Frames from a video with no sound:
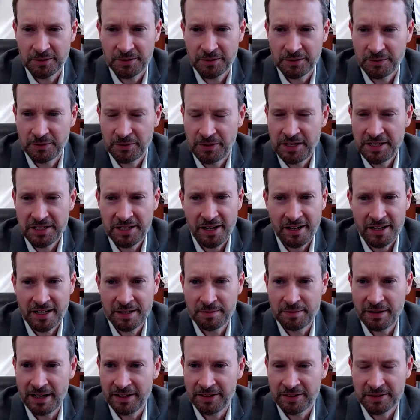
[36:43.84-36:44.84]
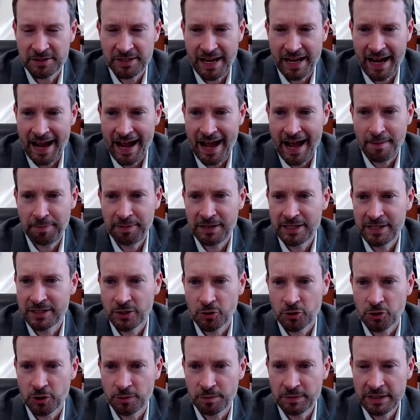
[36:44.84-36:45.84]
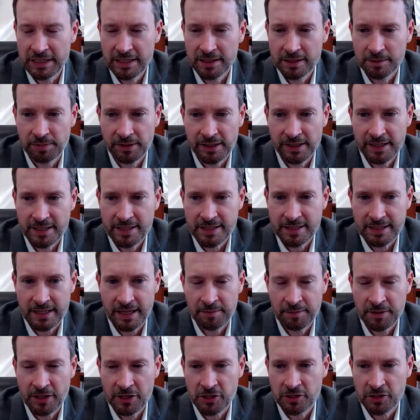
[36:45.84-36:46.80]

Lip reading: No. What are you talking about? There's a happy social media place?